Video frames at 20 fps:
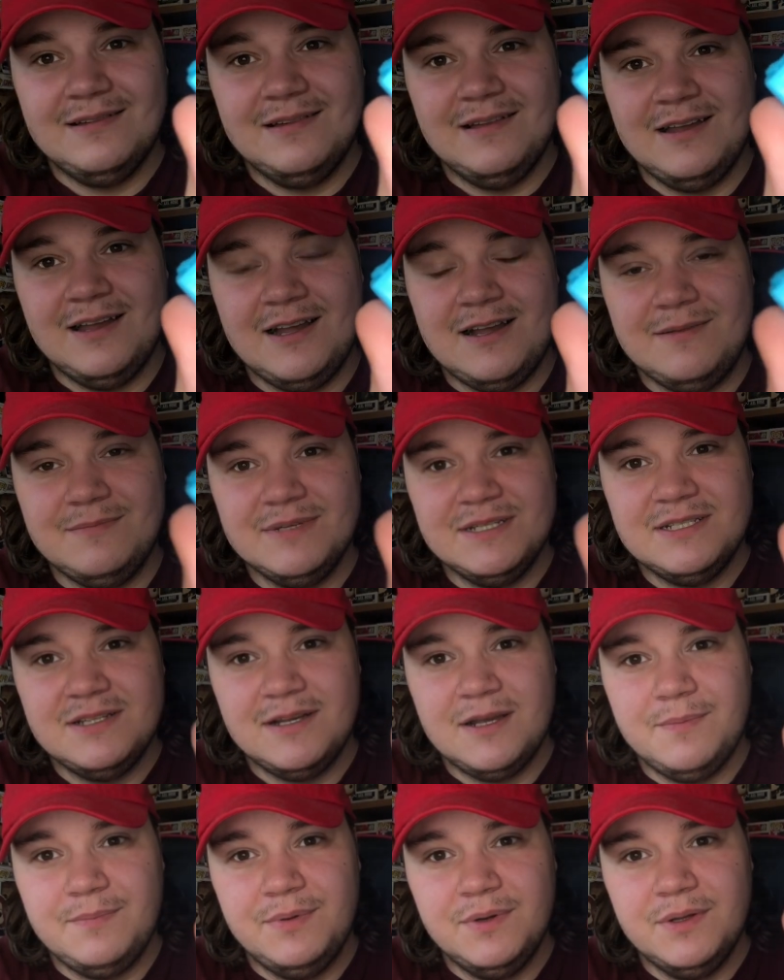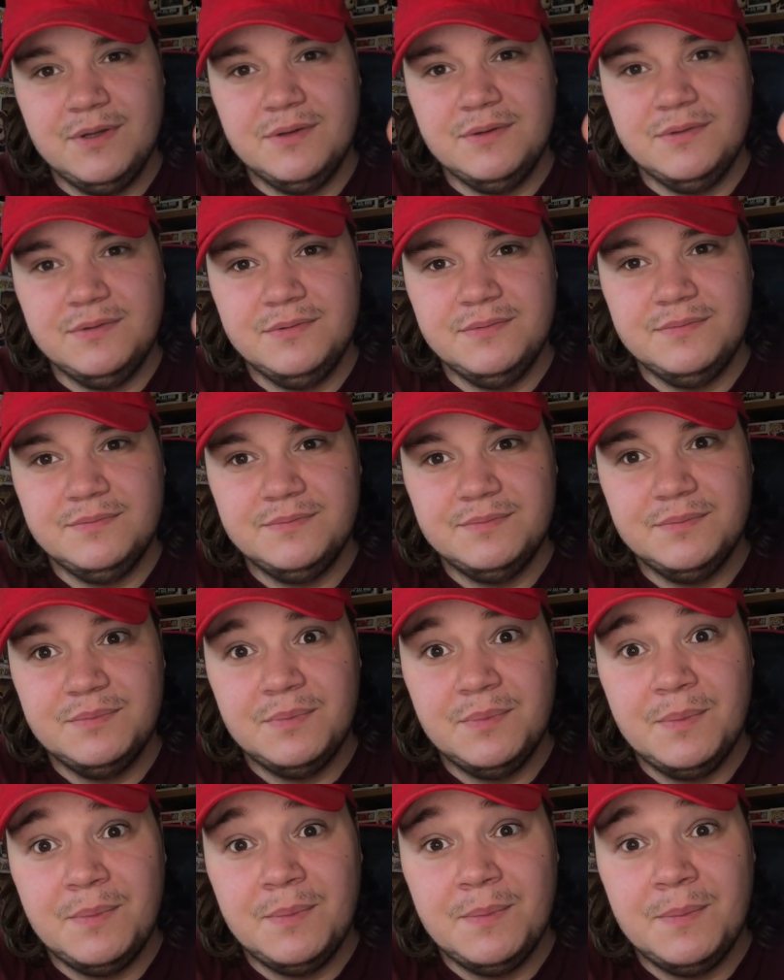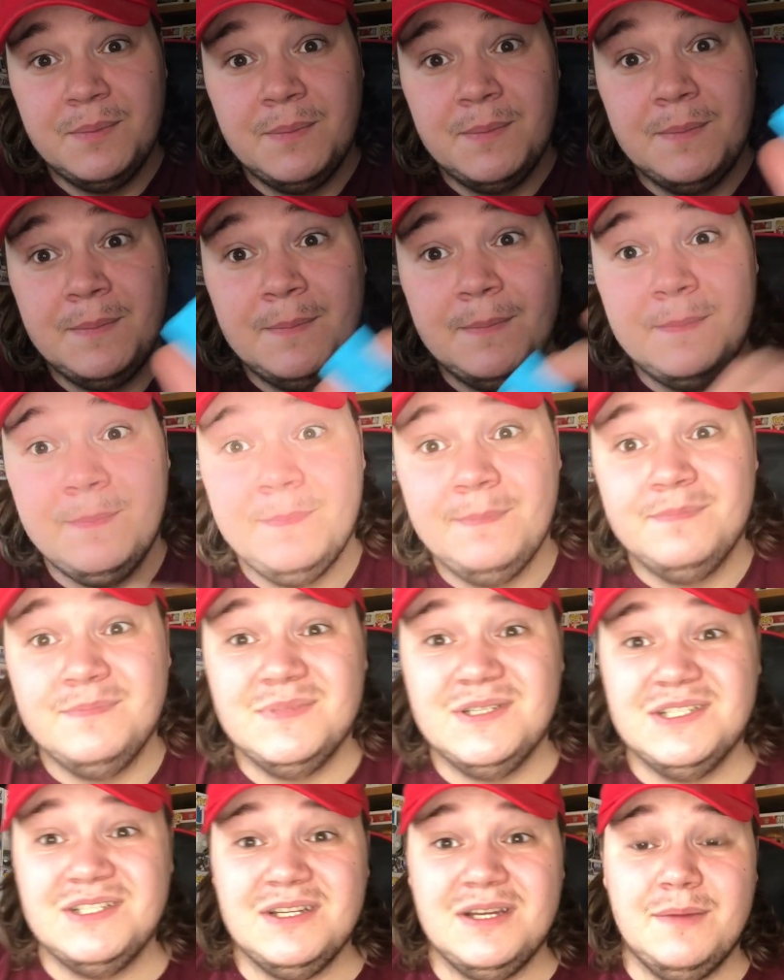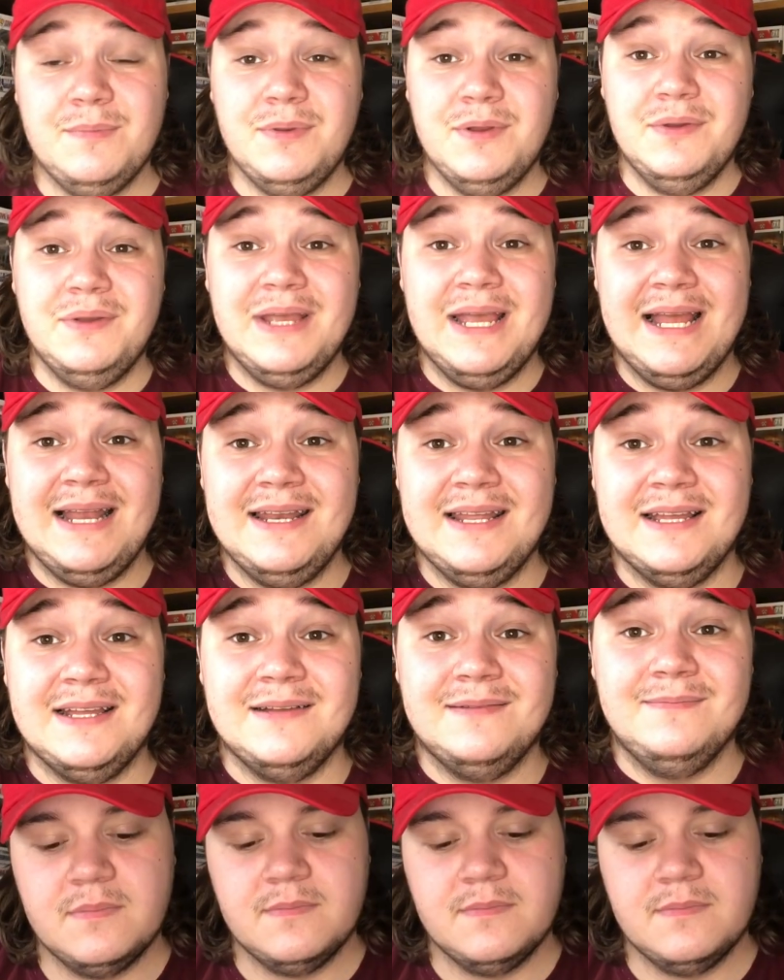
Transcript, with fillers: It's like a blue, just like a blue candy.